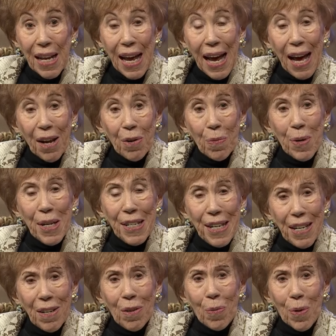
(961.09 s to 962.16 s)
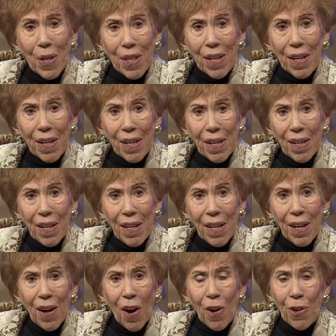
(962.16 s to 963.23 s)
How do we deal with it?
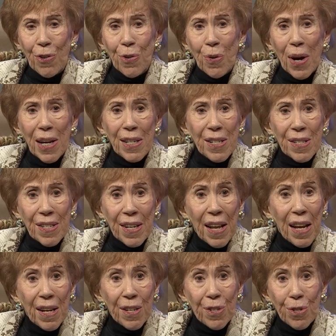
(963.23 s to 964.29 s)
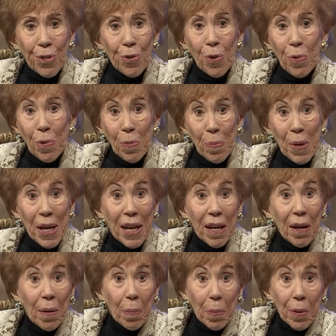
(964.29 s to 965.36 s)
Or do I just let it chew me
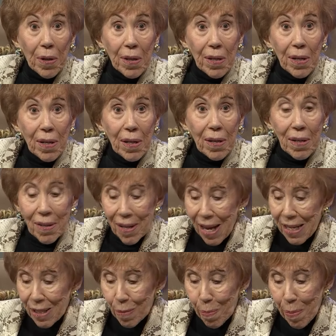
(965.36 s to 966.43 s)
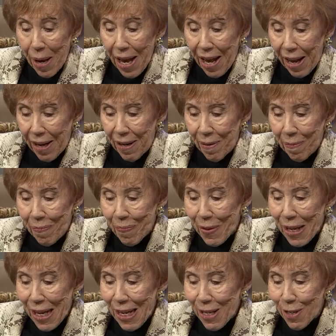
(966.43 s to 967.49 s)
up? That's bad.
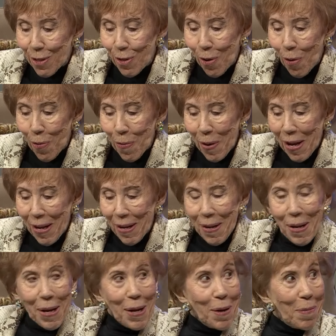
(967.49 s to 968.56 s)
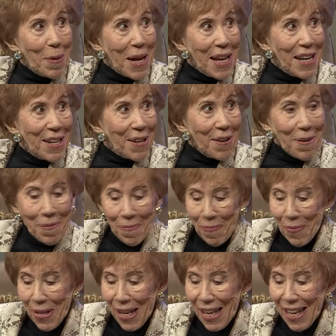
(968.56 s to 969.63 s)
So, Amanda,
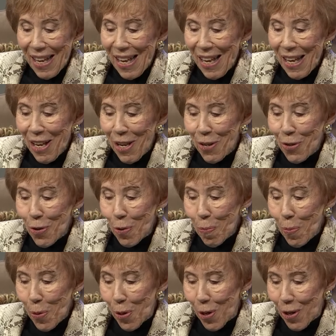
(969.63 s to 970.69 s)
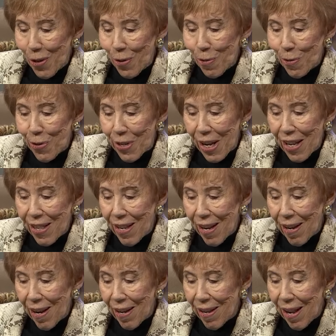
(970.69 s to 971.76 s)
in your book, you state
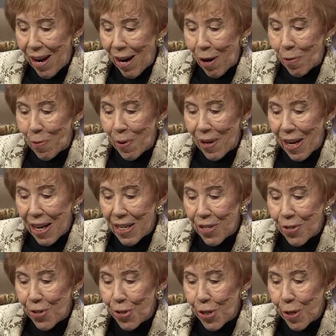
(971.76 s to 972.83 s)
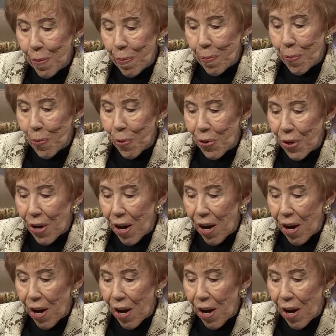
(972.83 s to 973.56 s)
that our relationship with